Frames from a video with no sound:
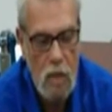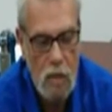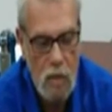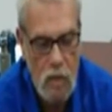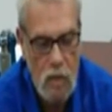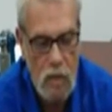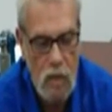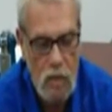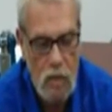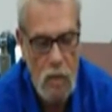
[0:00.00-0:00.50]

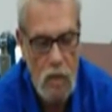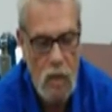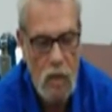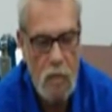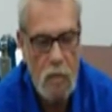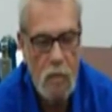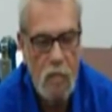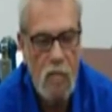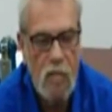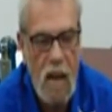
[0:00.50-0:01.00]
This is an
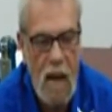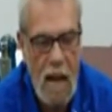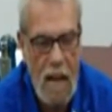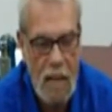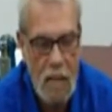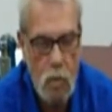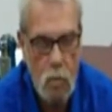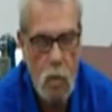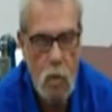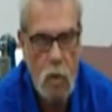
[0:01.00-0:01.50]

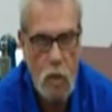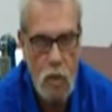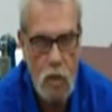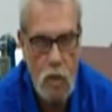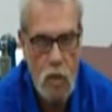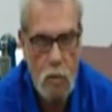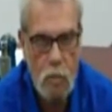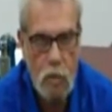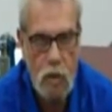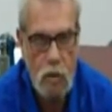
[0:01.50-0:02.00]
invaluable
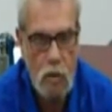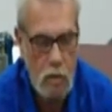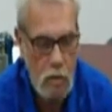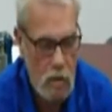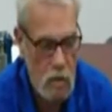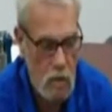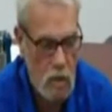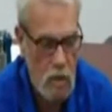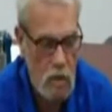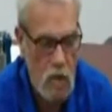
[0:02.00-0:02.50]
instrument.
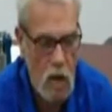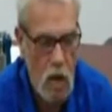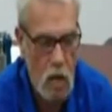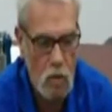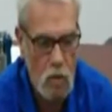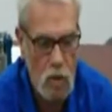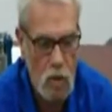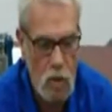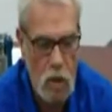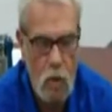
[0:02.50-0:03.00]
This is
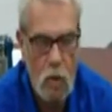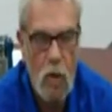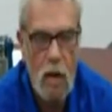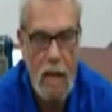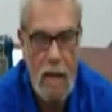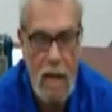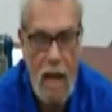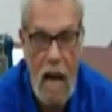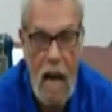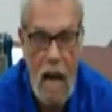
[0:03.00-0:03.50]
also
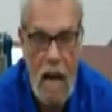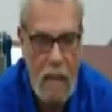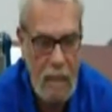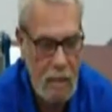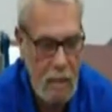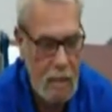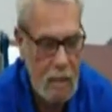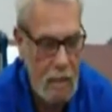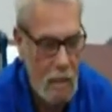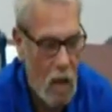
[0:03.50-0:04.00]
a
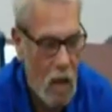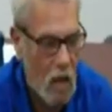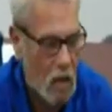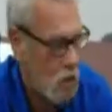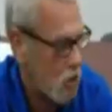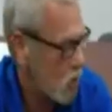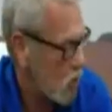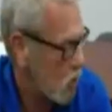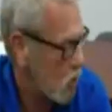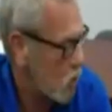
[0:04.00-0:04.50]
highly
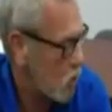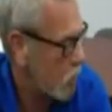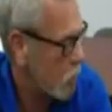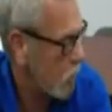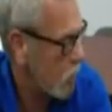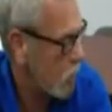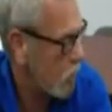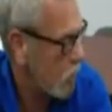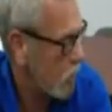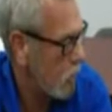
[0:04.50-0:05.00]
lost
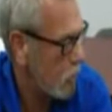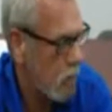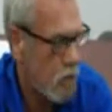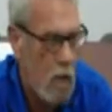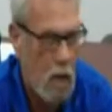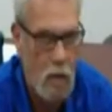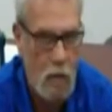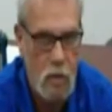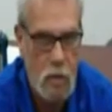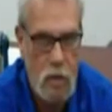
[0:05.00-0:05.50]
instrument in the
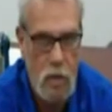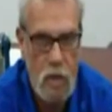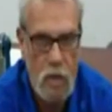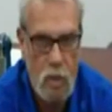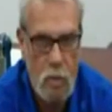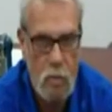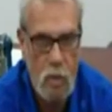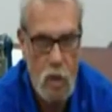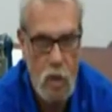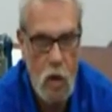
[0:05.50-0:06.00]
doctor's
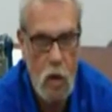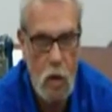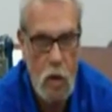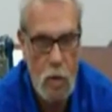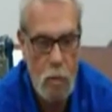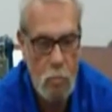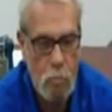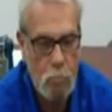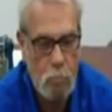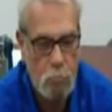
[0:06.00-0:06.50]

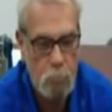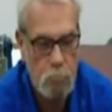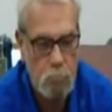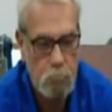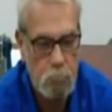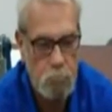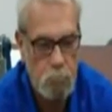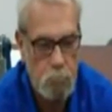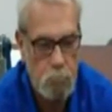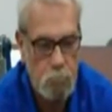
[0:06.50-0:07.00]
instrumentarium.
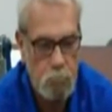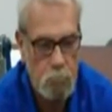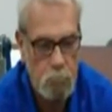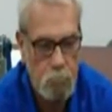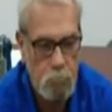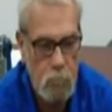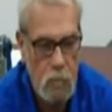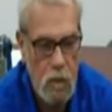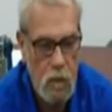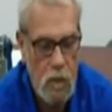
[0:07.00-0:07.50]

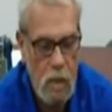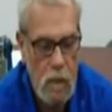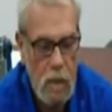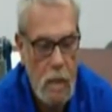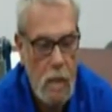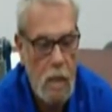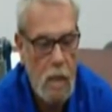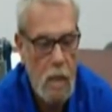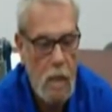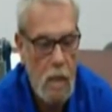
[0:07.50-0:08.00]
Okay?
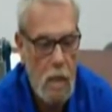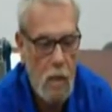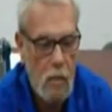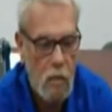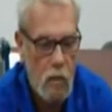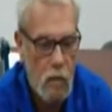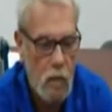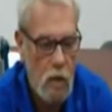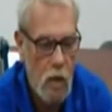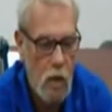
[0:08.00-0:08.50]

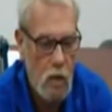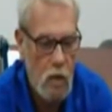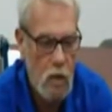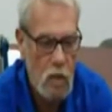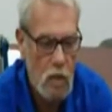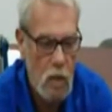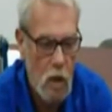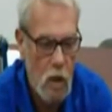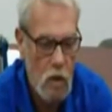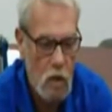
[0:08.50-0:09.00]
If you
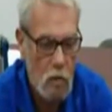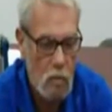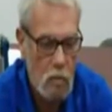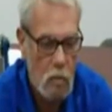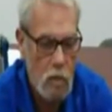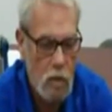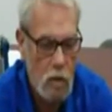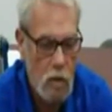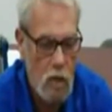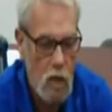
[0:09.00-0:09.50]
notice,
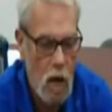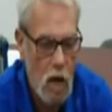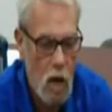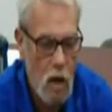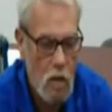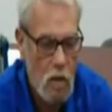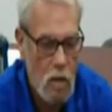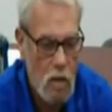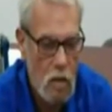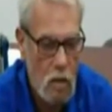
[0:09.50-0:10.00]
the
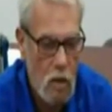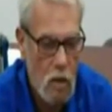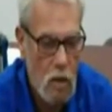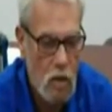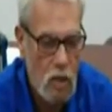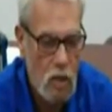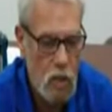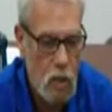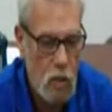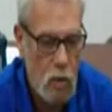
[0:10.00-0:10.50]
jaws are
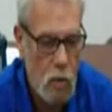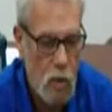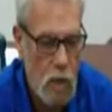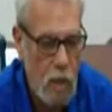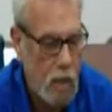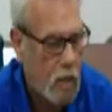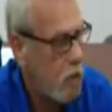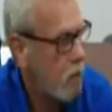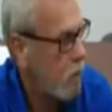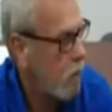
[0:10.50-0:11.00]

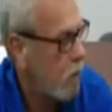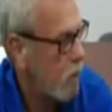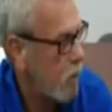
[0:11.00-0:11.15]
serrated.